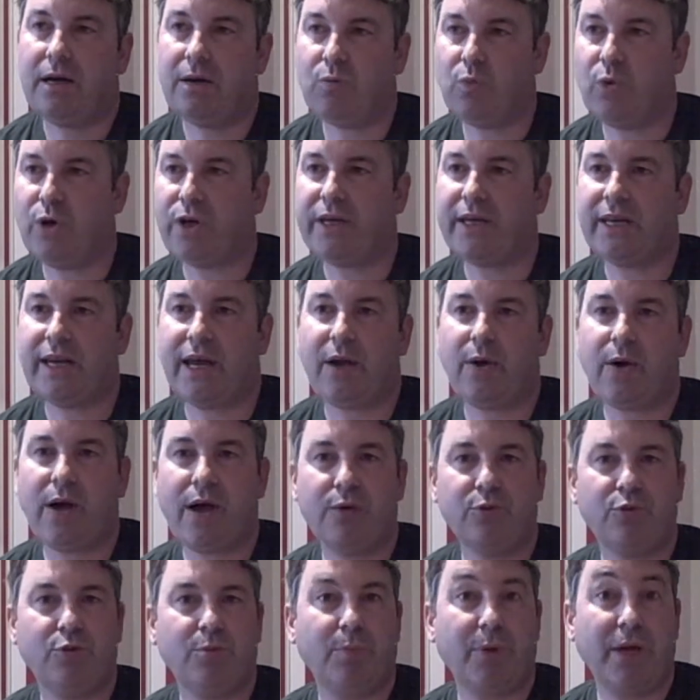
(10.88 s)
working out
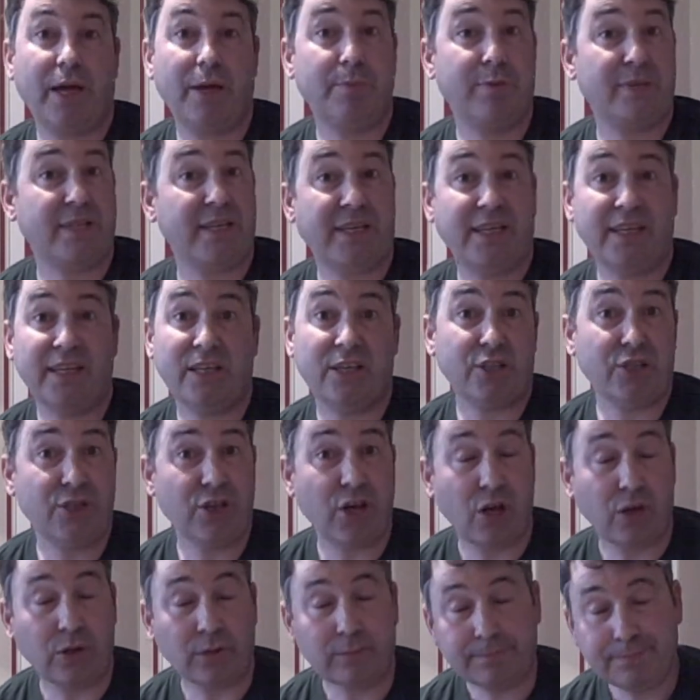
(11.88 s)
how to play a particular
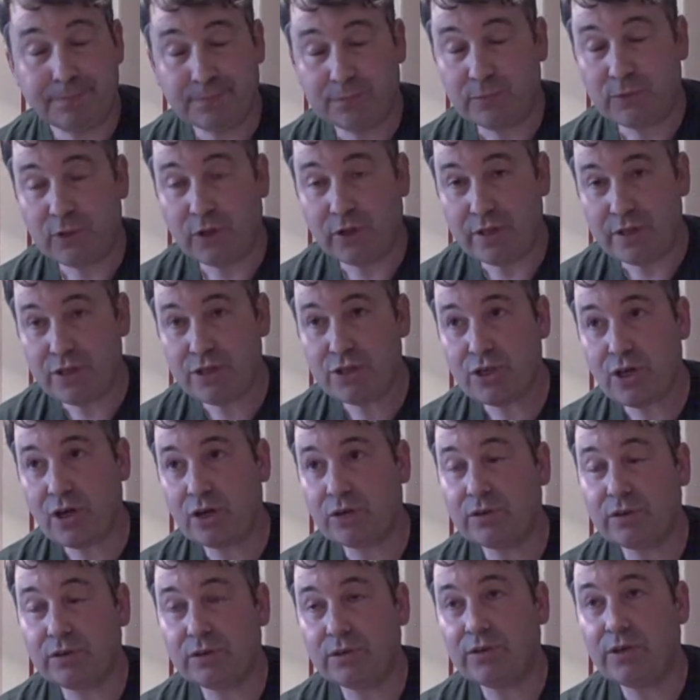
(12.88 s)
song. So this
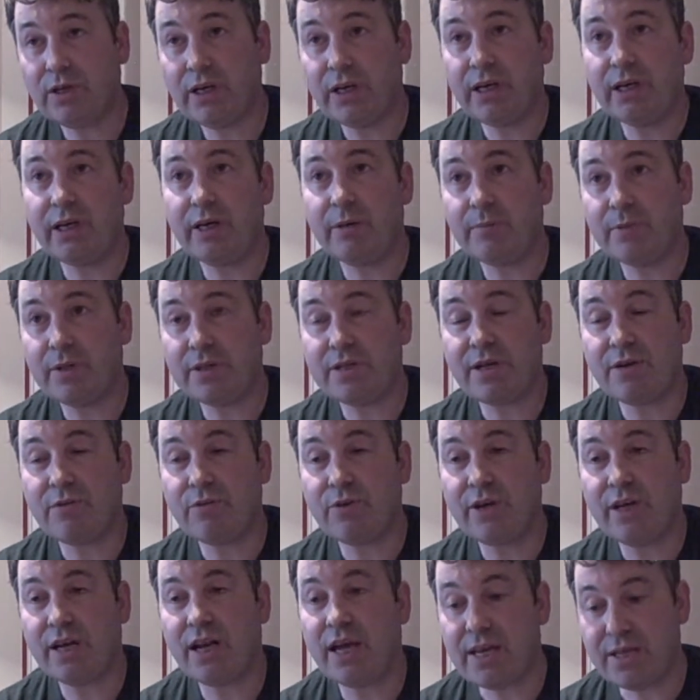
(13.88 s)
song that
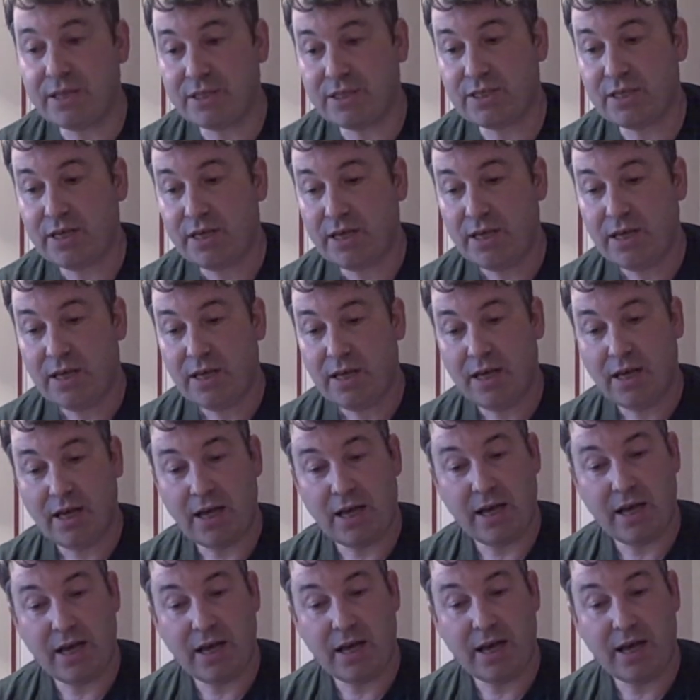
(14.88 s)
I realised
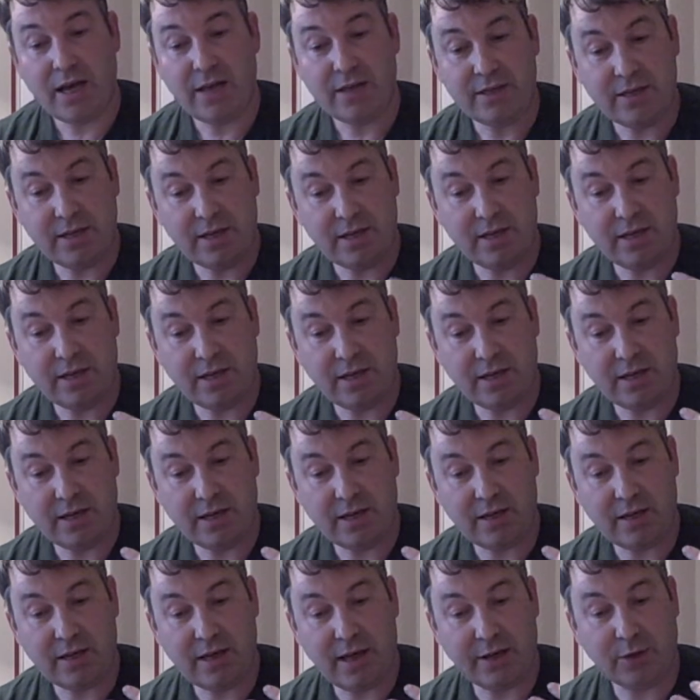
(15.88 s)

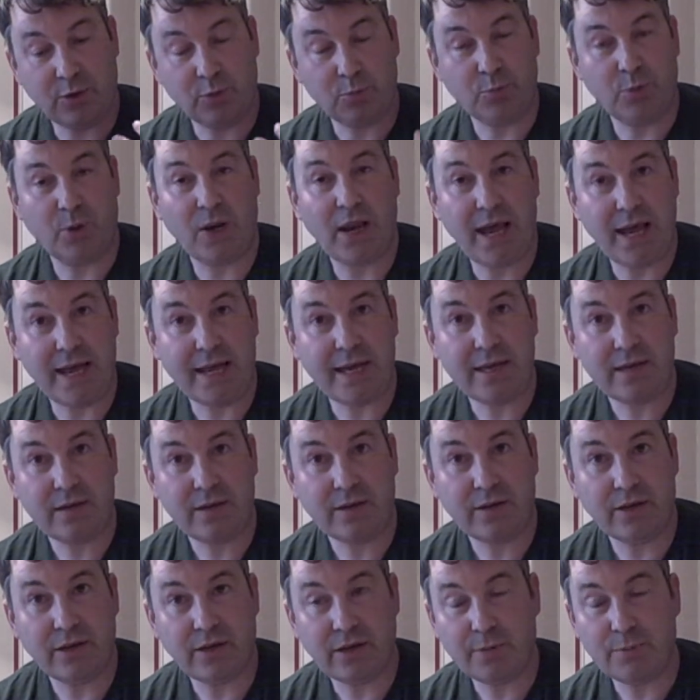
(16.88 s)
I could play
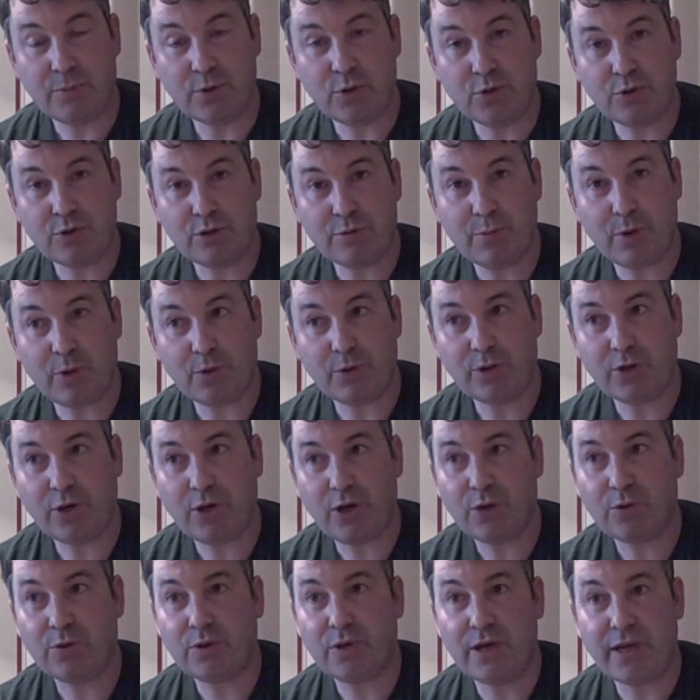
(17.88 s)
using the Mode
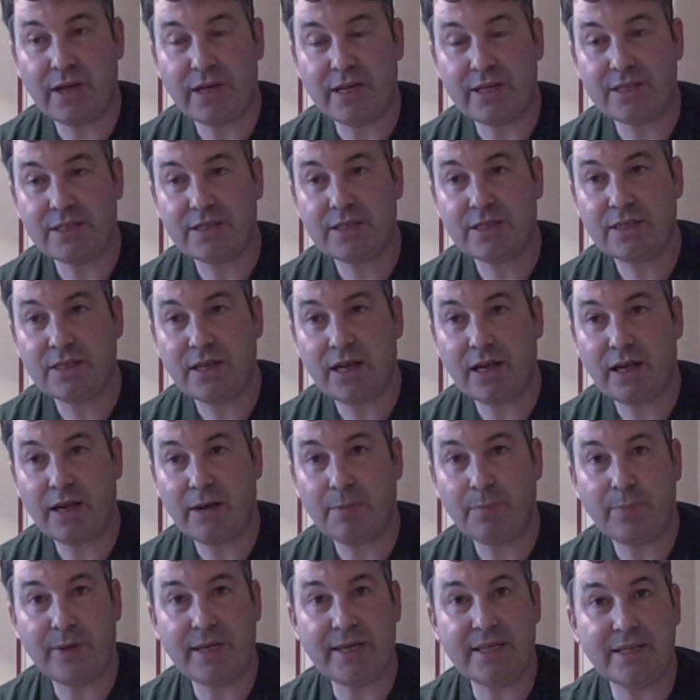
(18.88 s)
Decoder is
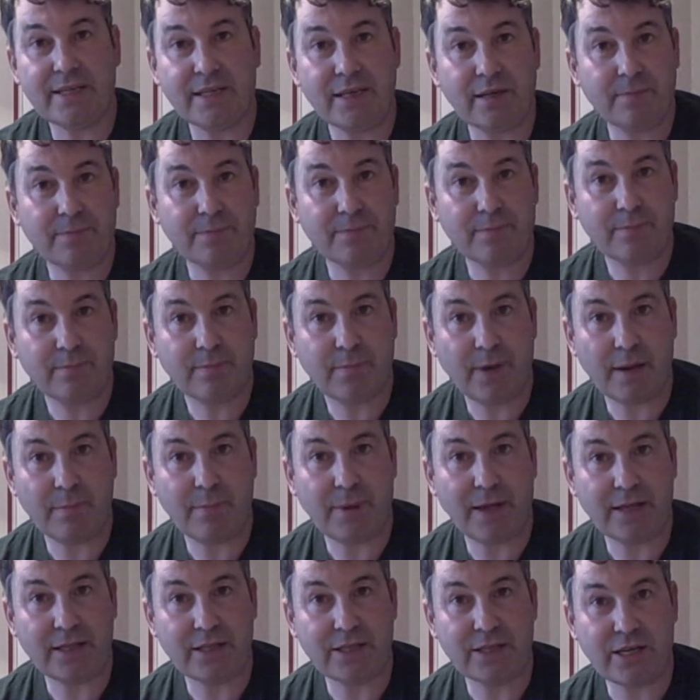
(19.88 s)
Beat It by
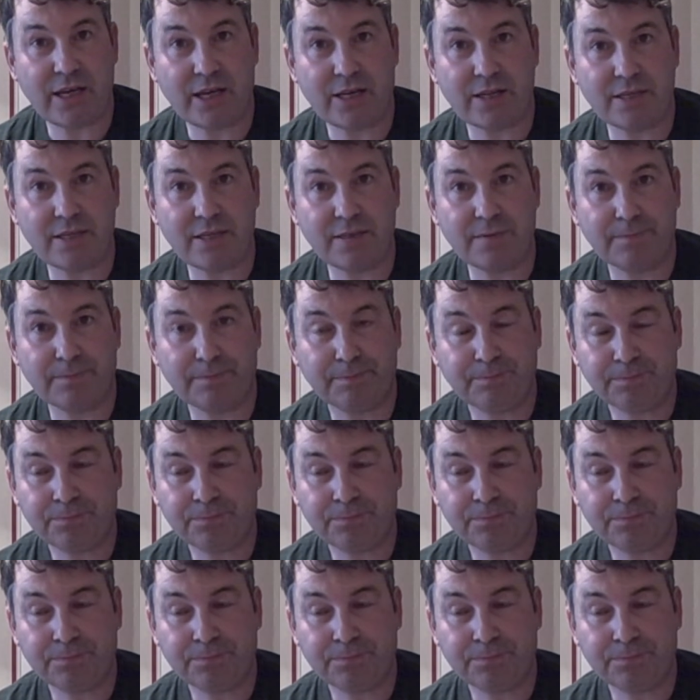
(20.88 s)
Michael Jackson.